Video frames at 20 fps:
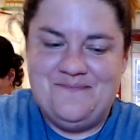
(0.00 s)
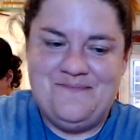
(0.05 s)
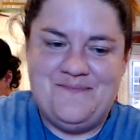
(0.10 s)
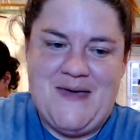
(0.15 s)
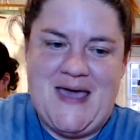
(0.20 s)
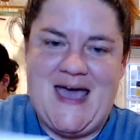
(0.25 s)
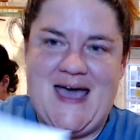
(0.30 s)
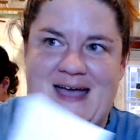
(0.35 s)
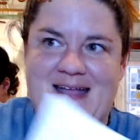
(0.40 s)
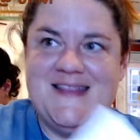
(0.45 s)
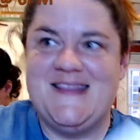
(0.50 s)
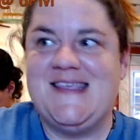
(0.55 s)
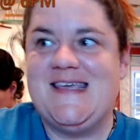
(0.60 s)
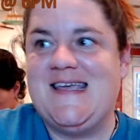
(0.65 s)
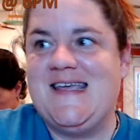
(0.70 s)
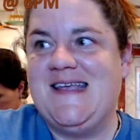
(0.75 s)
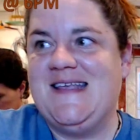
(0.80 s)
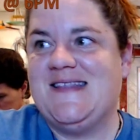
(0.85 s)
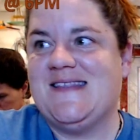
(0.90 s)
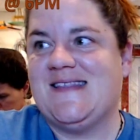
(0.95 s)
Pat
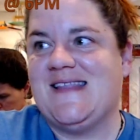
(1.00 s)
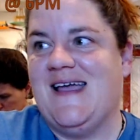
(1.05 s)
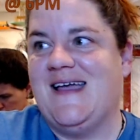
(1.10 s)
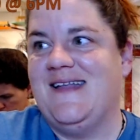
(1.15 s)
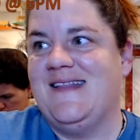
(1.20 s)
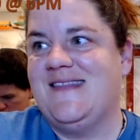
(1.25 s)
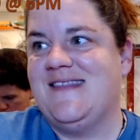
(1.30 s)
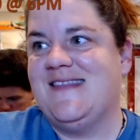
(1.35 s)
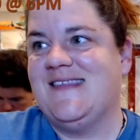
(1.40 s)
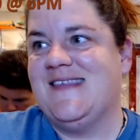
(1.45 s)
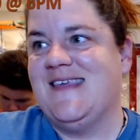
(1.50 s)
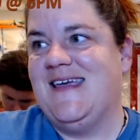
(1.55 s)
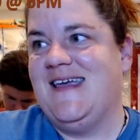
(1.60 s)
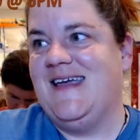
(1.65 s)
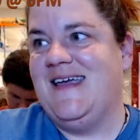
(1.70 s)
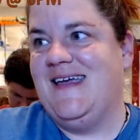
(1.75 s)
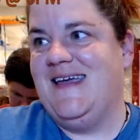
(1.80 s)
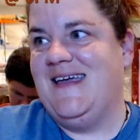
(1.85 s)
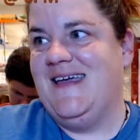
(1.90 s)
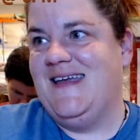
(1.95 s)
D sent
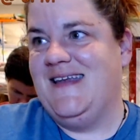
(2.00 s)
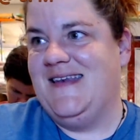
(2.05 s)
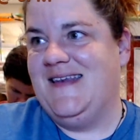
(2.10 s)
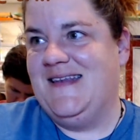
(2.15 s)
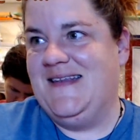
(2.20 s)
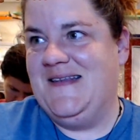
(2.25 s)
in